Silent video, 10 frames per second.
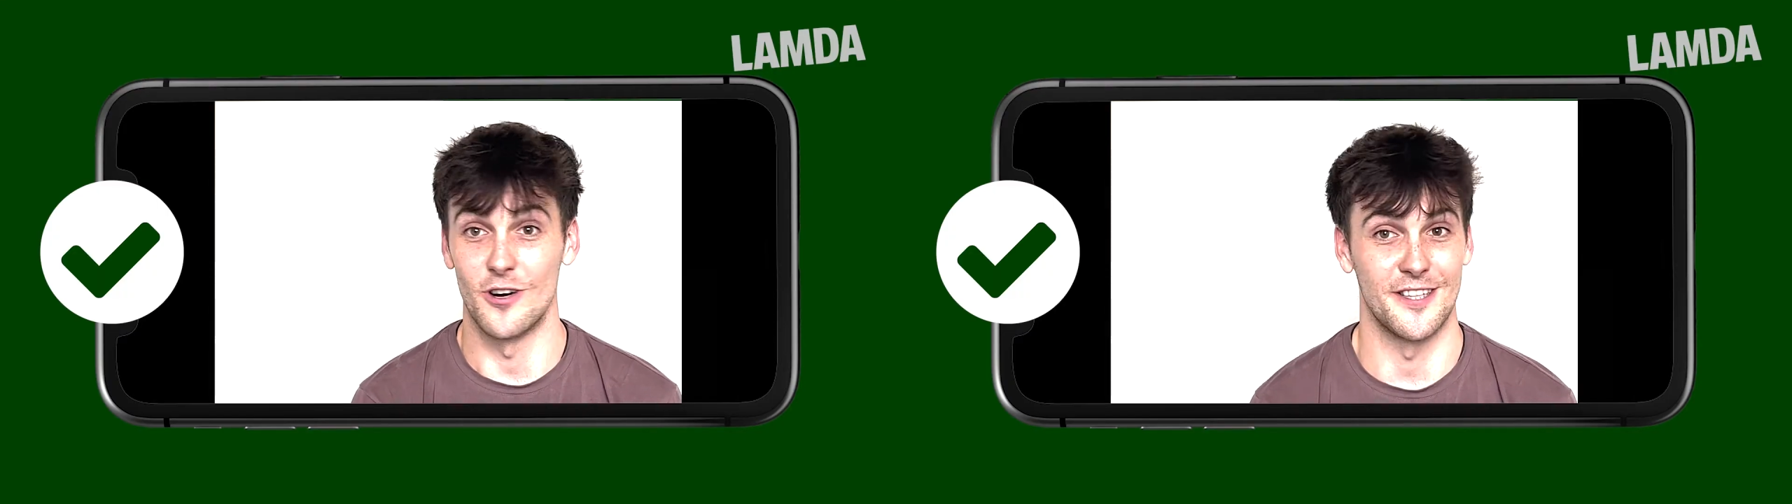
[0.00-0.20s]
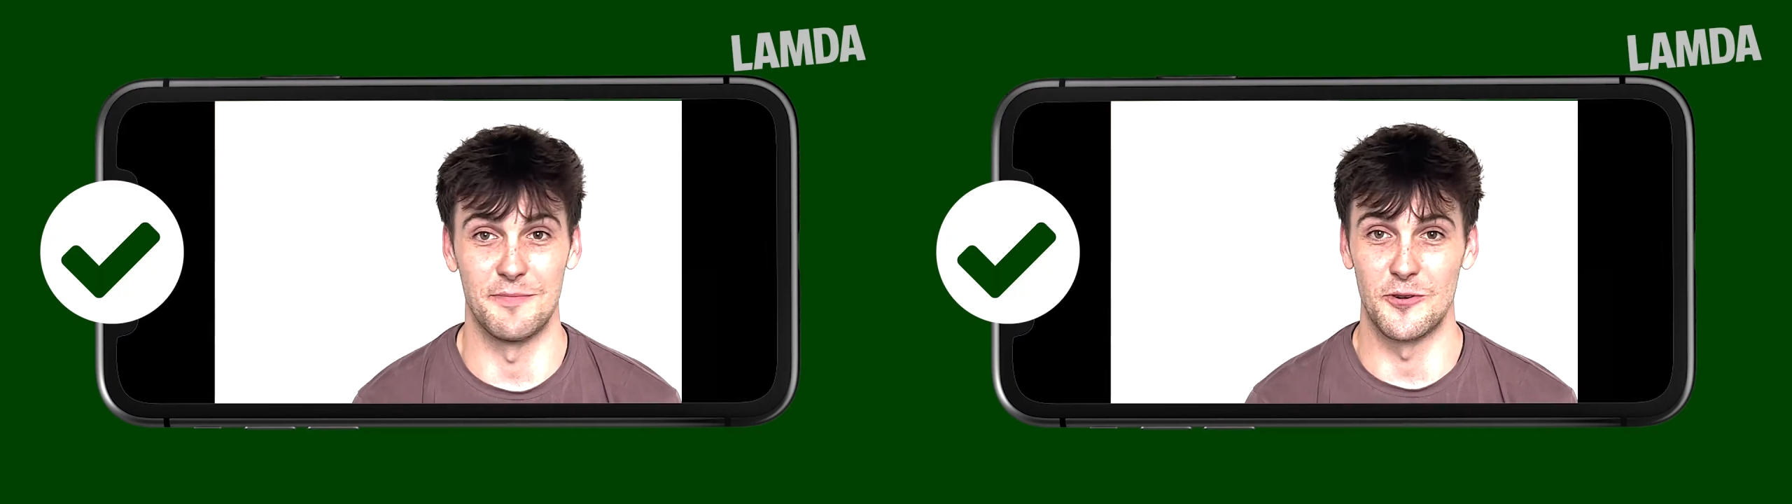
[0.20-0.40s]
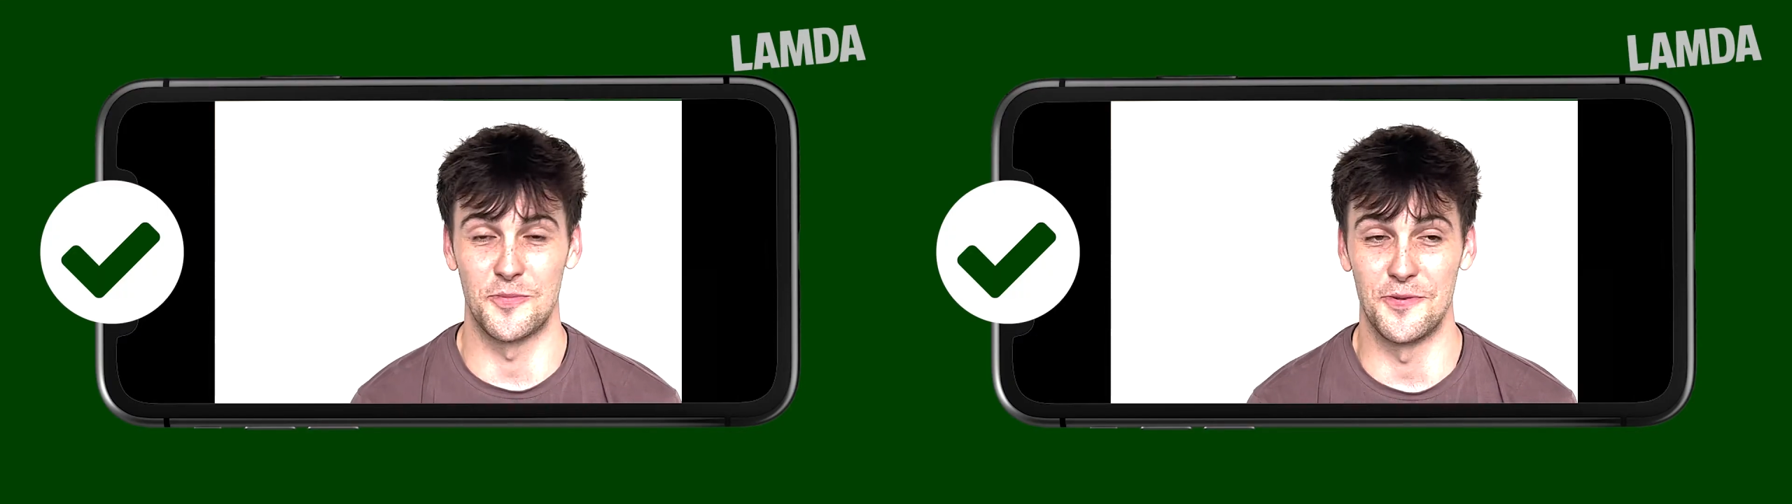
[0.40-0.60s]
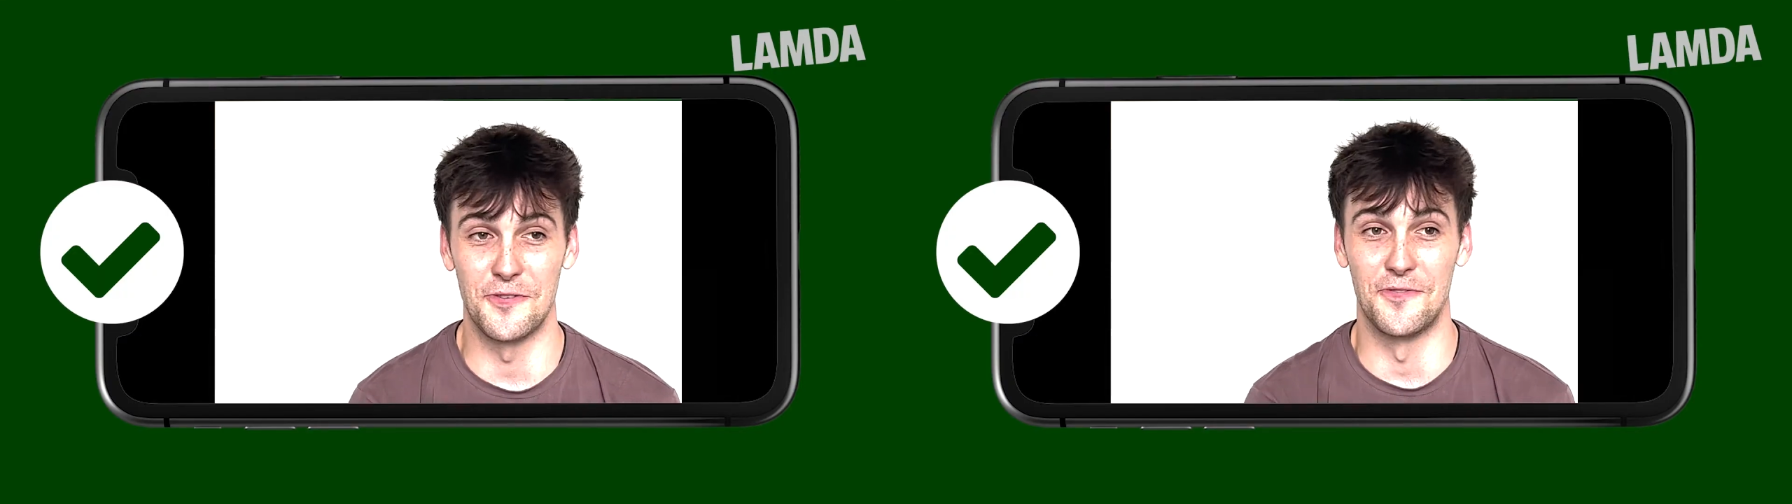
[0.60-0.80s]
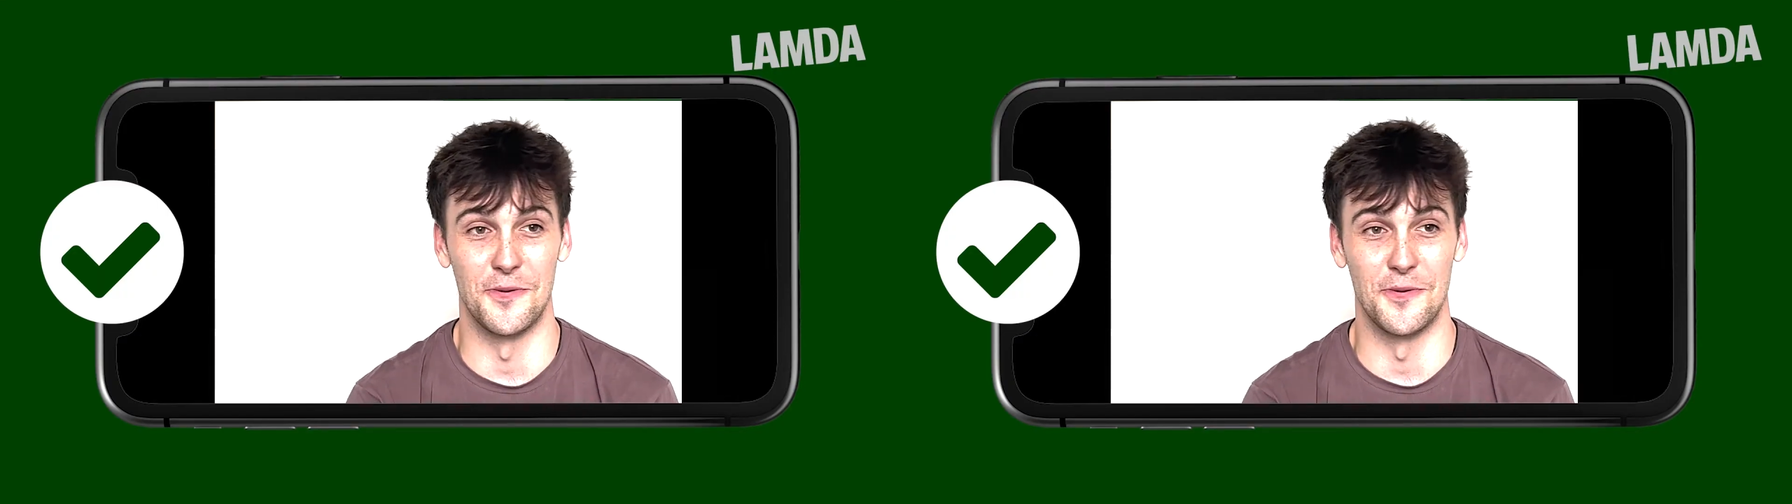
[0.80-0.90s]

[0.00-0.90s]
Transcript: the most beautiful